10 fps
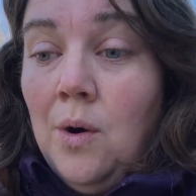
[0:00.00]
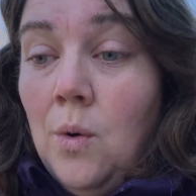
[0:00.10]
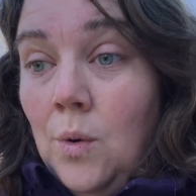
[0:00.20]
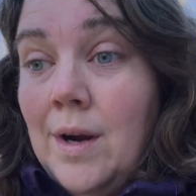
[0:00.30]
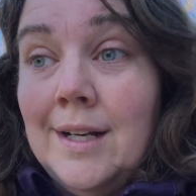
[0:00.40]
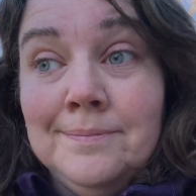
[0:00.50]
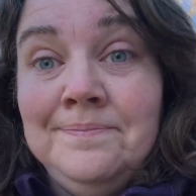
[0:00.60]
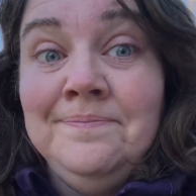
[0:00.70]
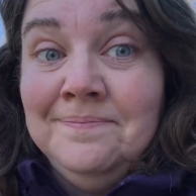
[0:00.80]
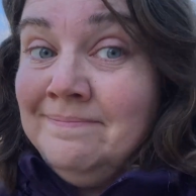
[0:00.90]
Or,
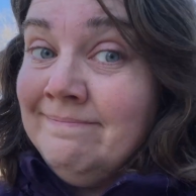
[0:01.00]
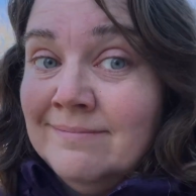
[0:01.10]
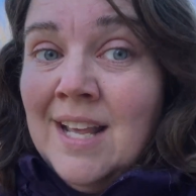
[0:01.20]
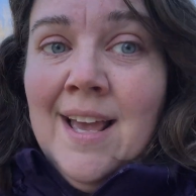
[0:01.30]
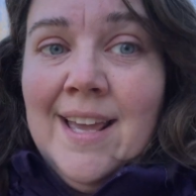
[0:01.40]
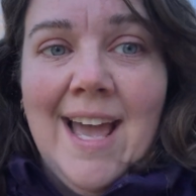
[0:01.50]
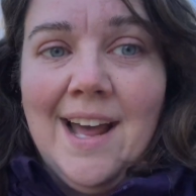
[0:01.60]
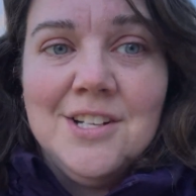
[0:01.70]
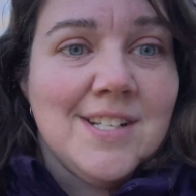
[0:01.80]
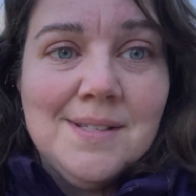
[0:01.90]

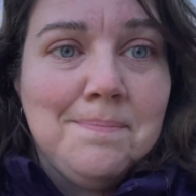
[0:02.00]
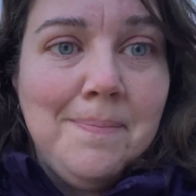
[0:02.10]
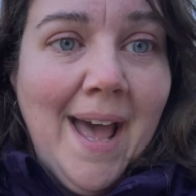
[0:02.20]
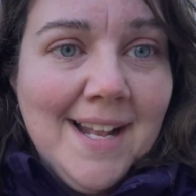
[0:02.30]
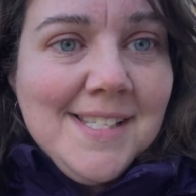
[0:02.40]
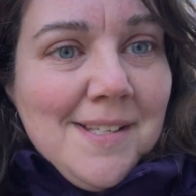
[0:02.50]
yeah, just pets.